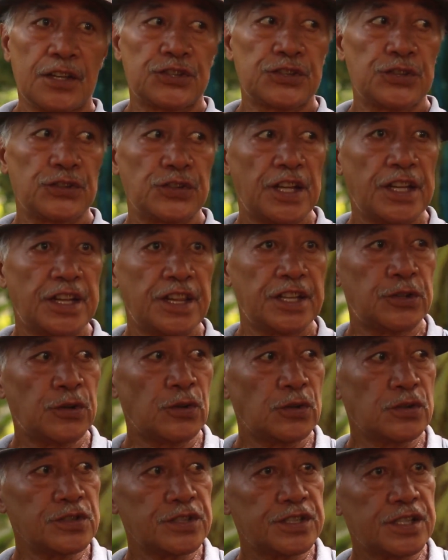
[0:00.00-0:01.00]
So that they
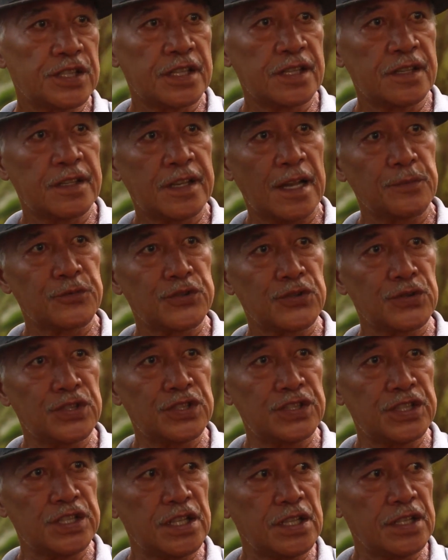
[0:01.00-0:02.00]
don't come to
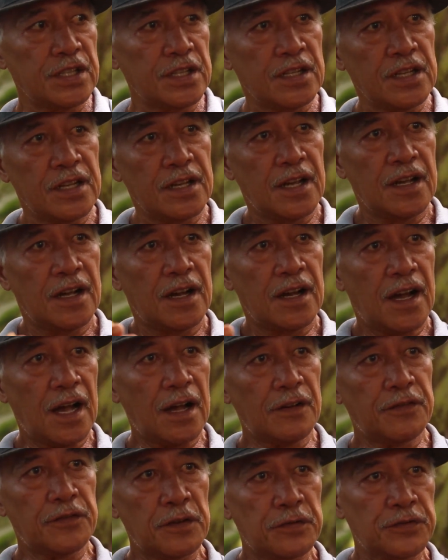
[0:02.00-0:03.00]
New Zealand.
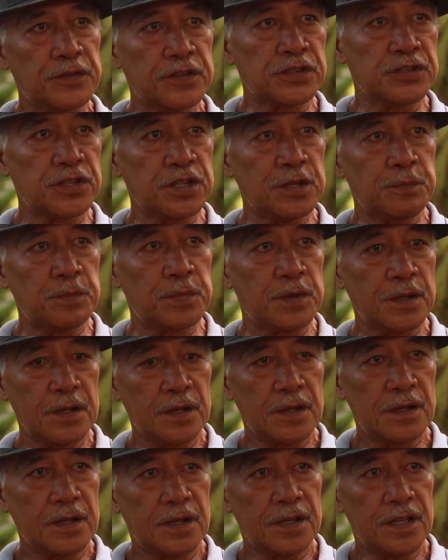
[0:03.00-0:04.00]
Half of the ship
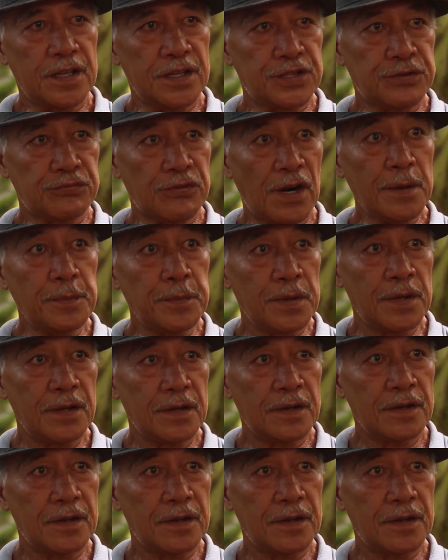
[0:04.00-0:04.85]
is ripe